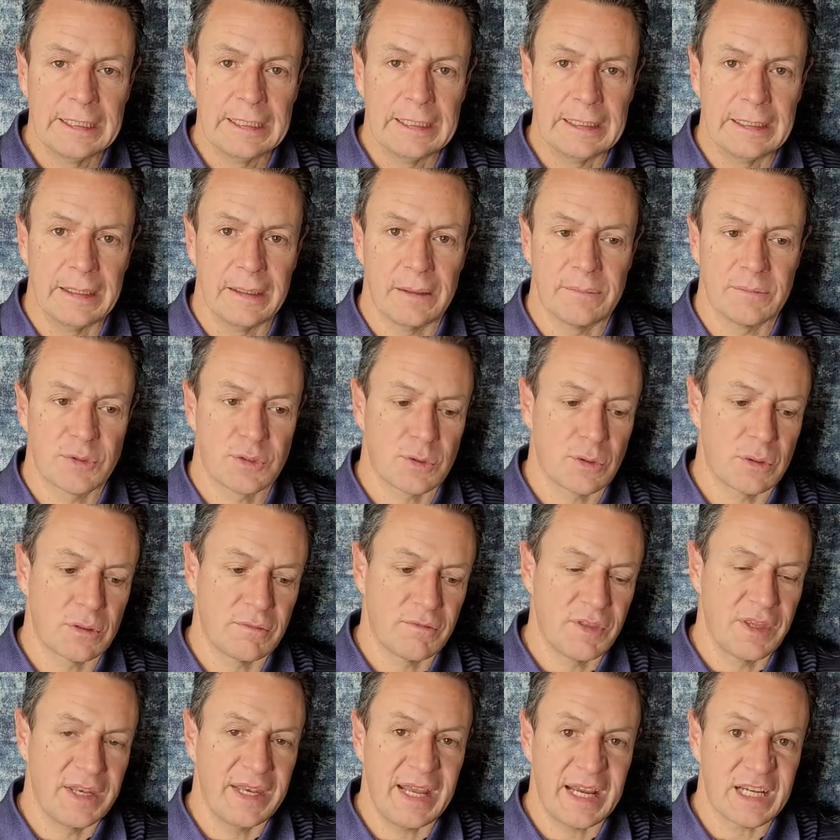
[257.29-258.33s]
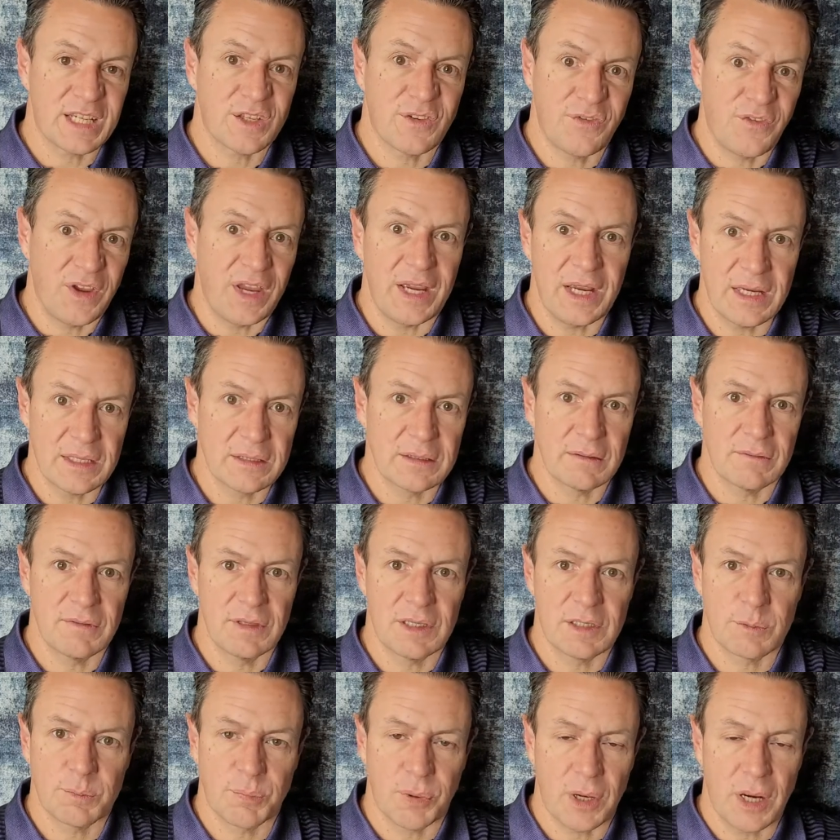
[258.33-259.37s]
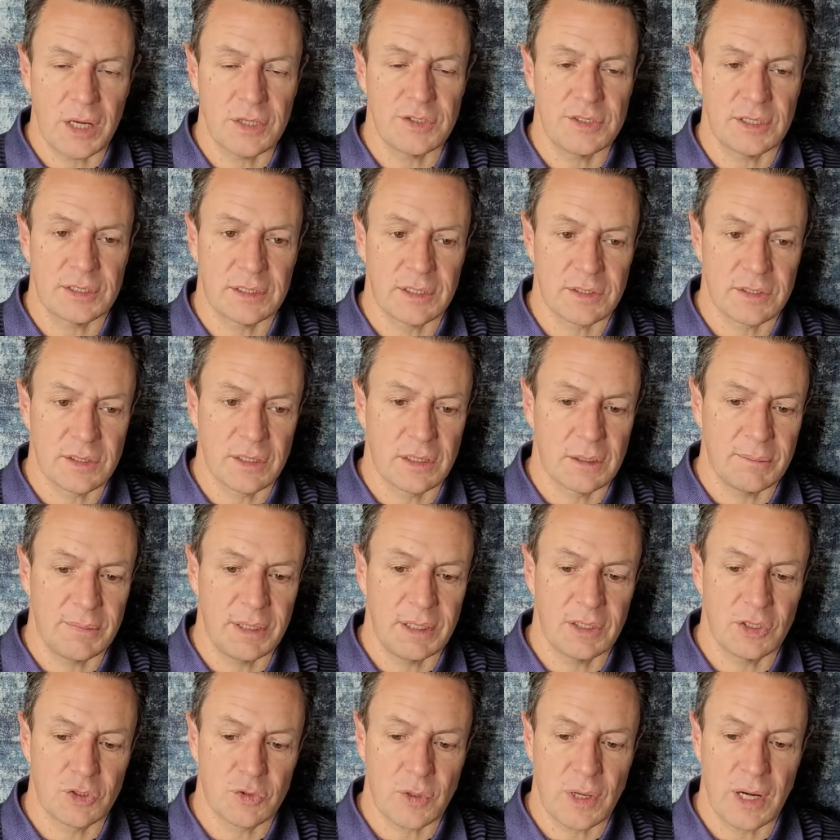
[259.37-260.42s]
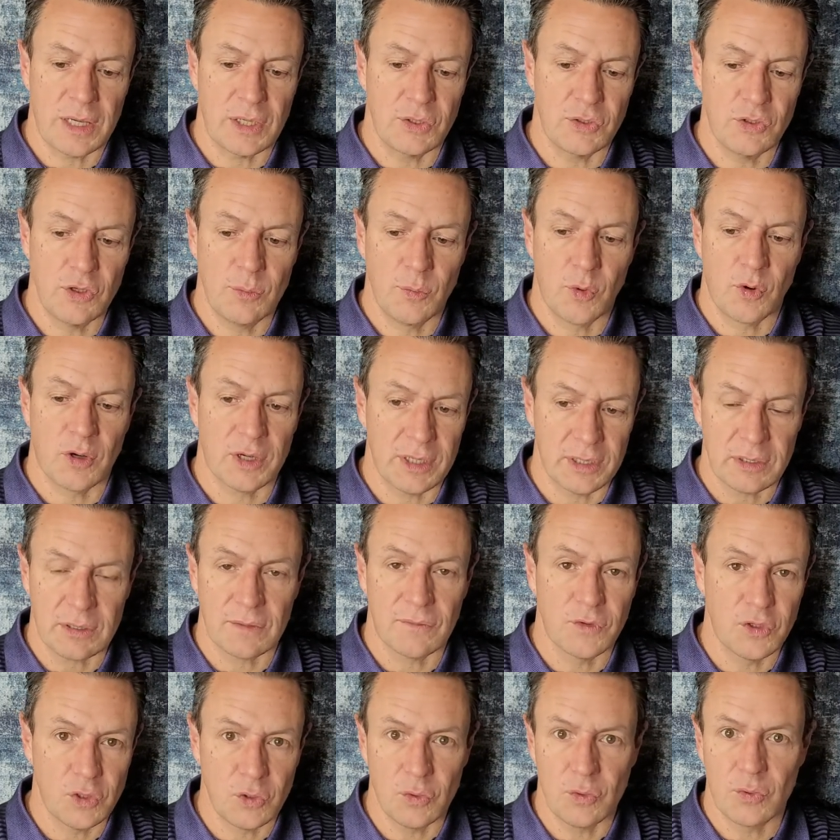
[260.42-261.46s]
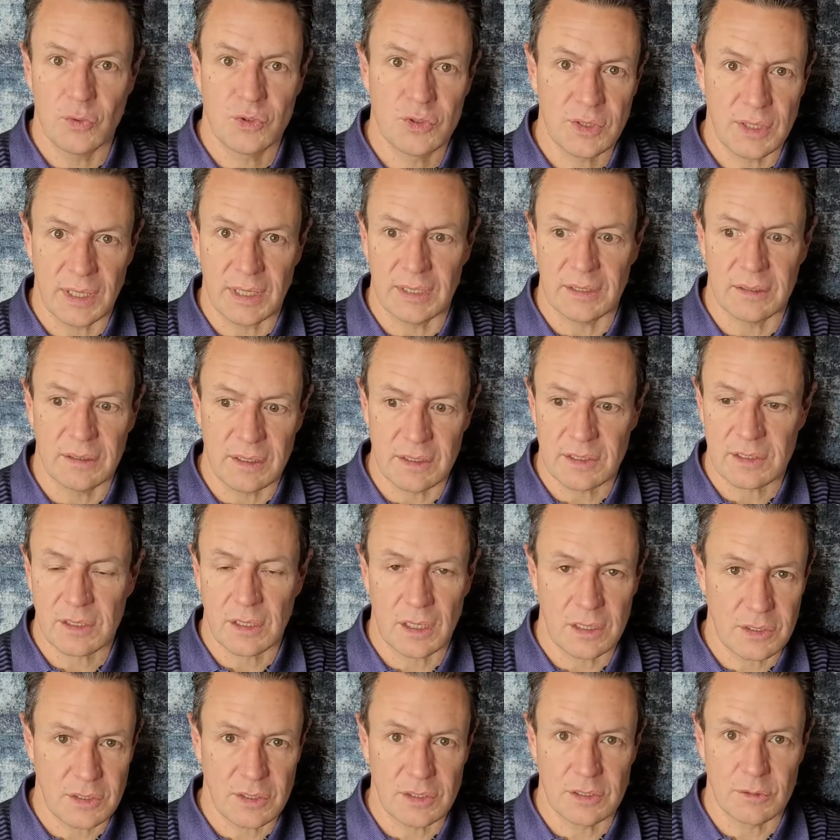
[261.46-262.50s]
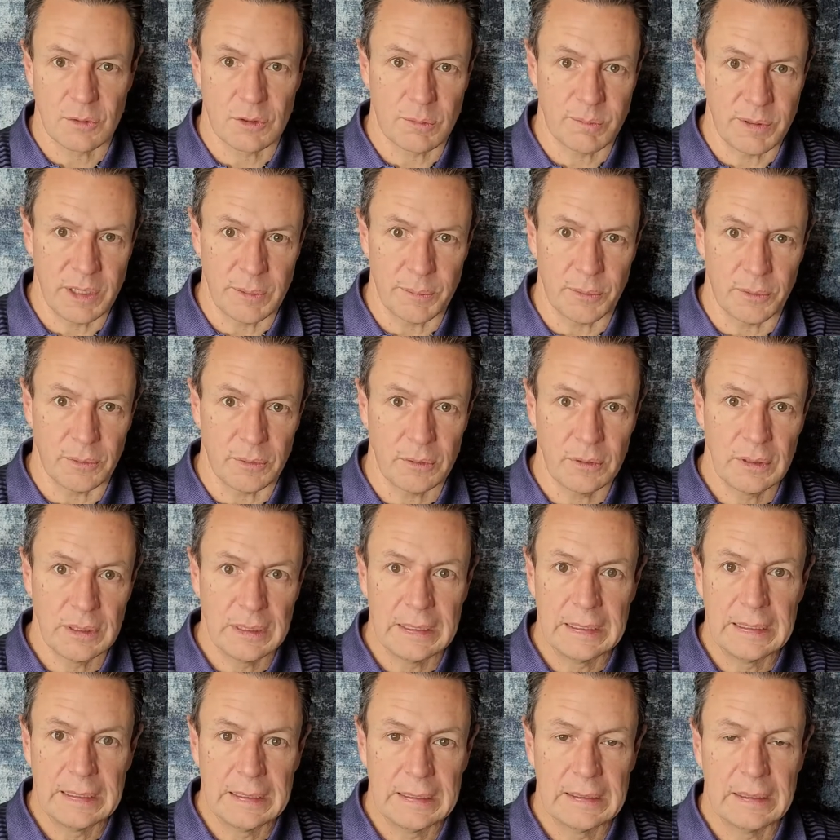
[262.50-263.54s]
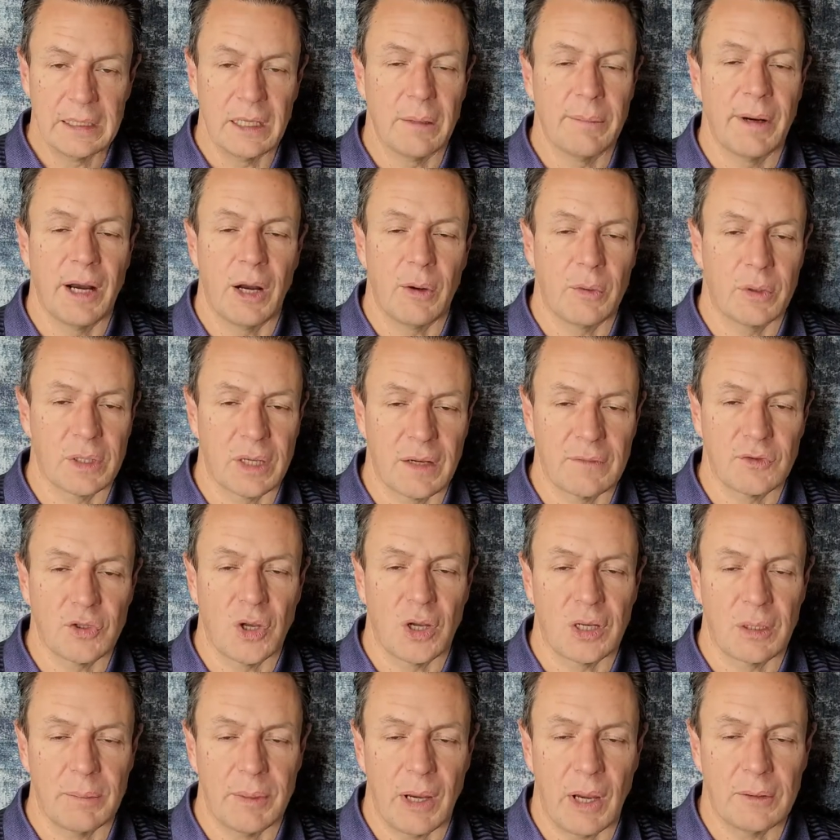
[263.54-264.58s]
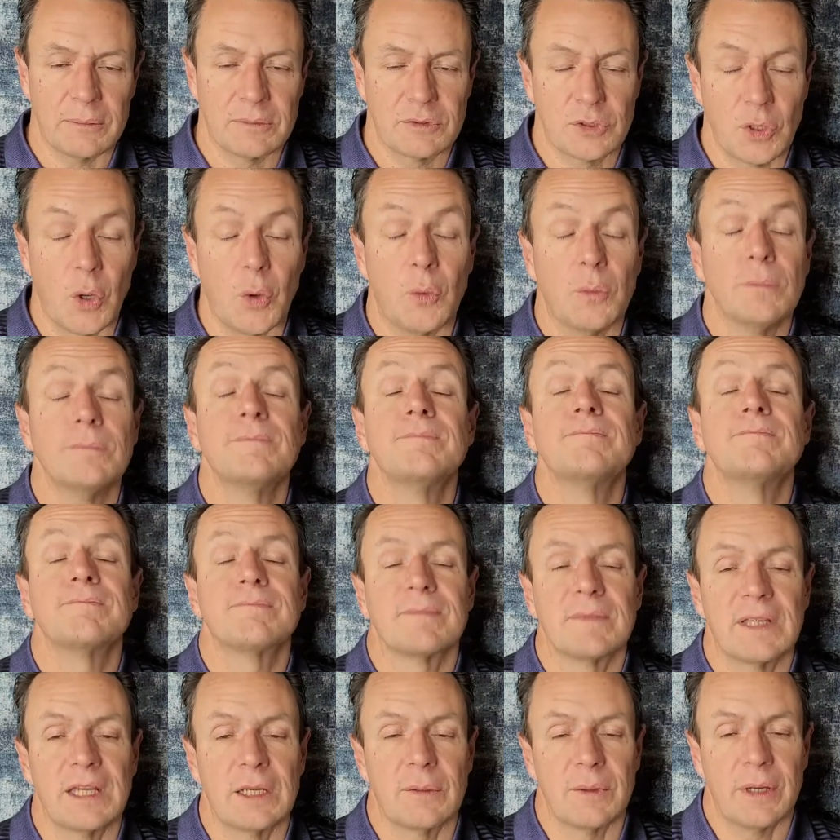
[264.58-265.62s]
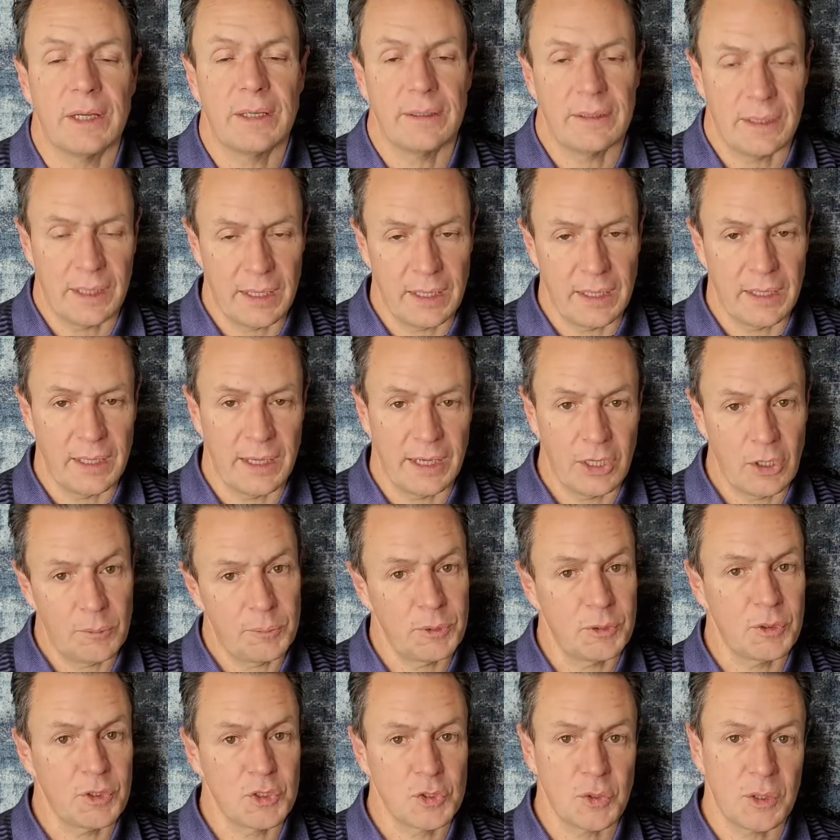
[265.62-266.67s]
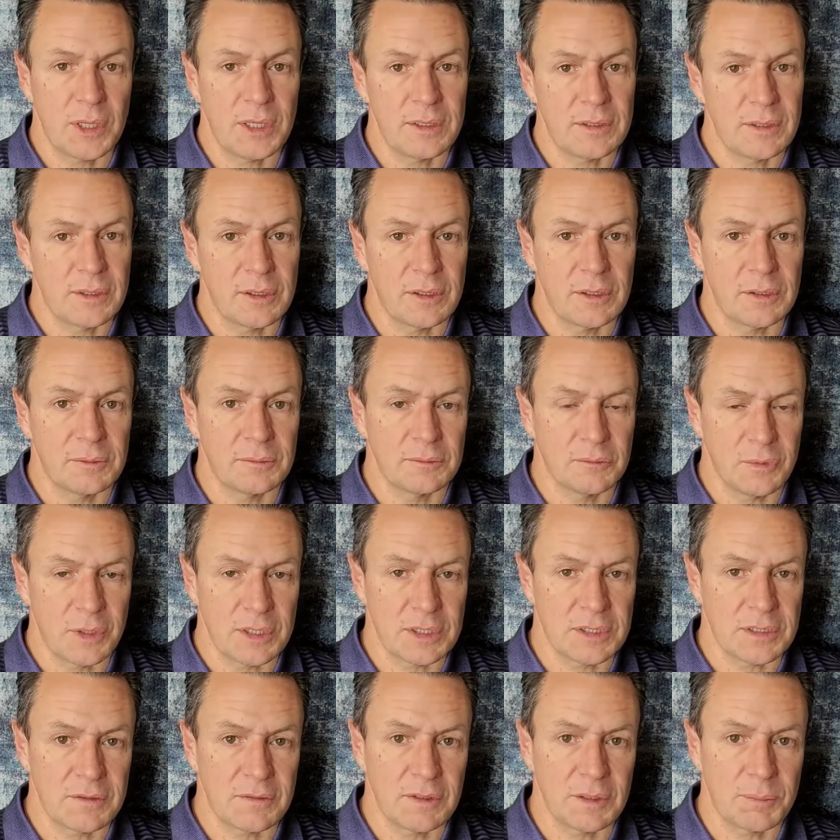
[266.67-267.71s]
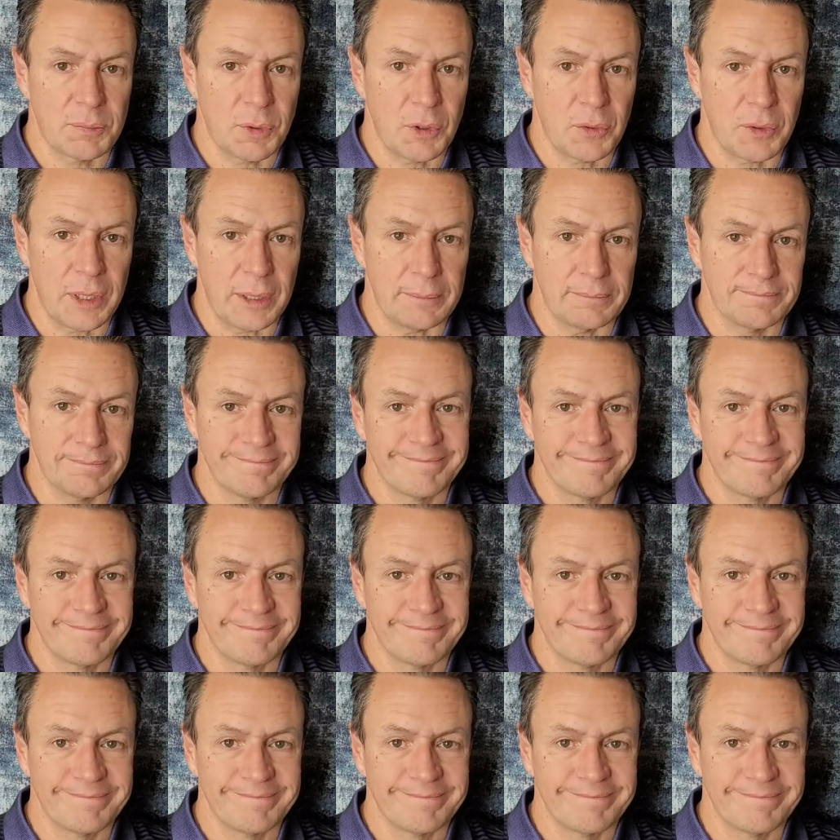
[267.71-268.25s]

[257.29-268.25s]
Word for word: Um, sort of the next phase of this project is going to be to try to do more interviews and discussions with people about what I've thought about. So anyway, uh, I hope you enjoy the rest of the program.